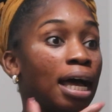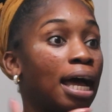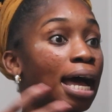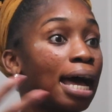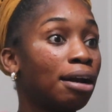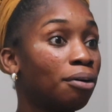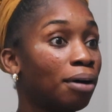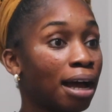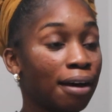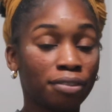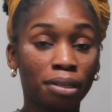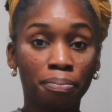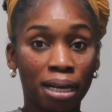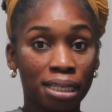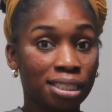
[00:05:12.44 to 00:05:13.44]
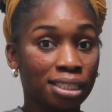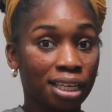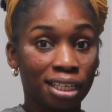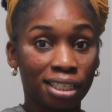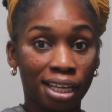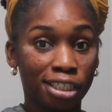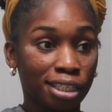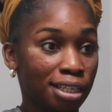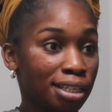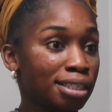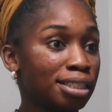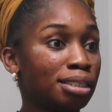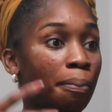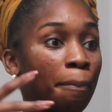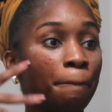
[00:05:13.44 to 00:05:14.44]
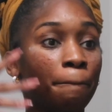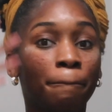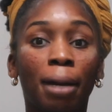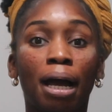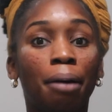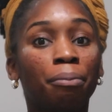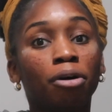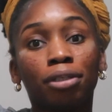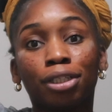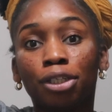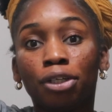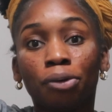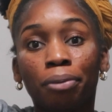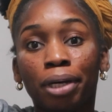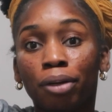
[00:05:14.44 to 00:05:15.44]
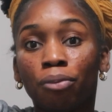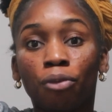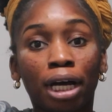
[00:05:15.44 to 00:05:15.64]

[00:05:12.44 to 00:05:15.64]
I don't have the best skin genes. I'm only human.